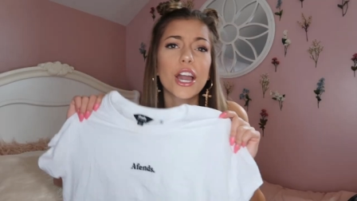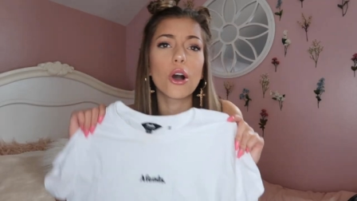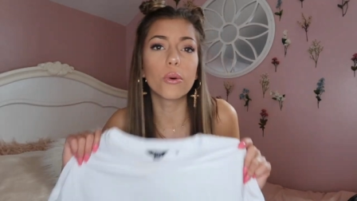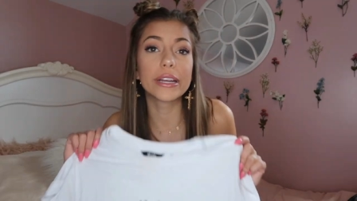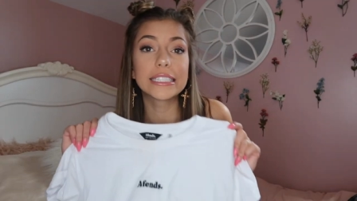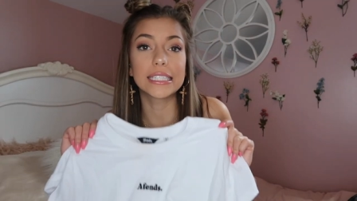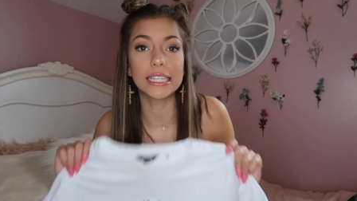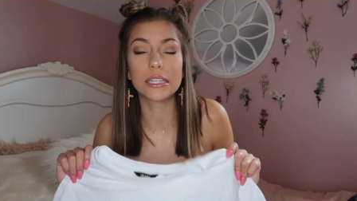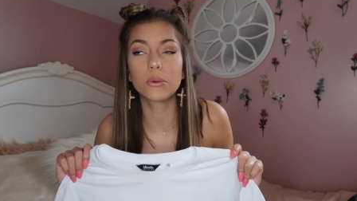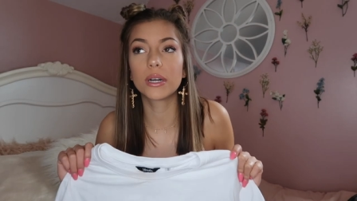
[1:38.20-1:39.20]
I always
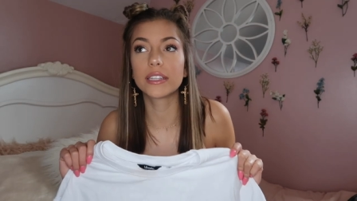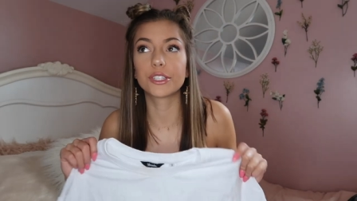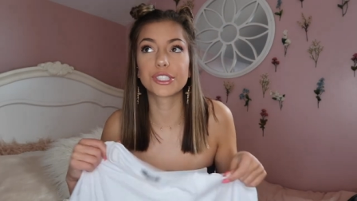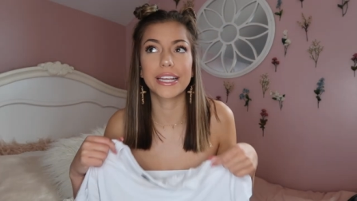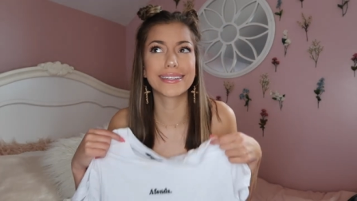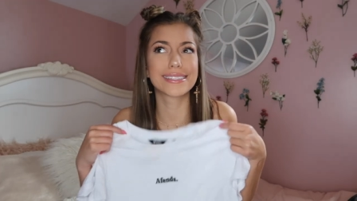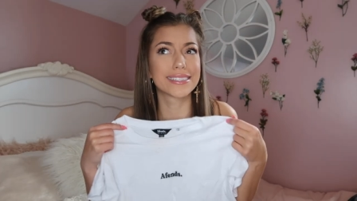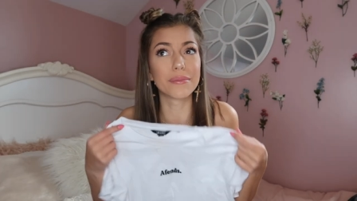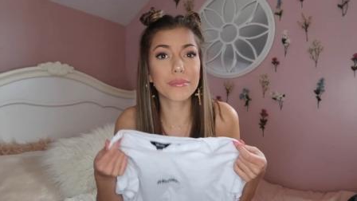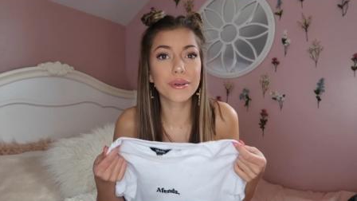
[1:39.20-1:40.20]
need one that's just like
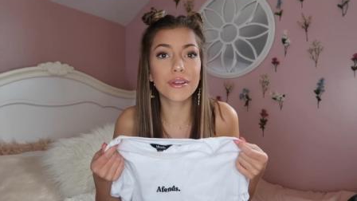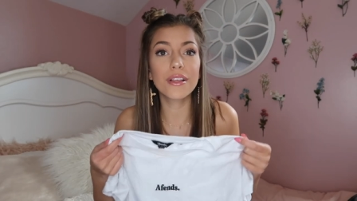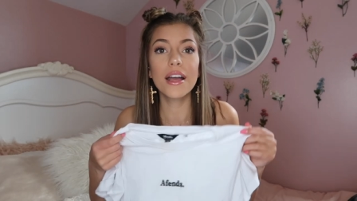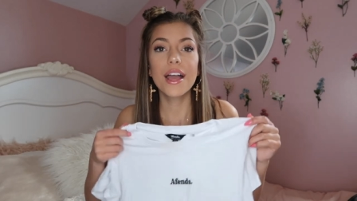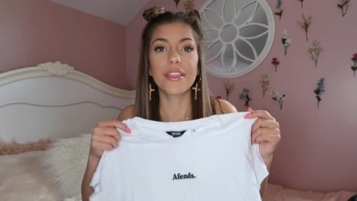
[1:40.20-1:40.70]
simple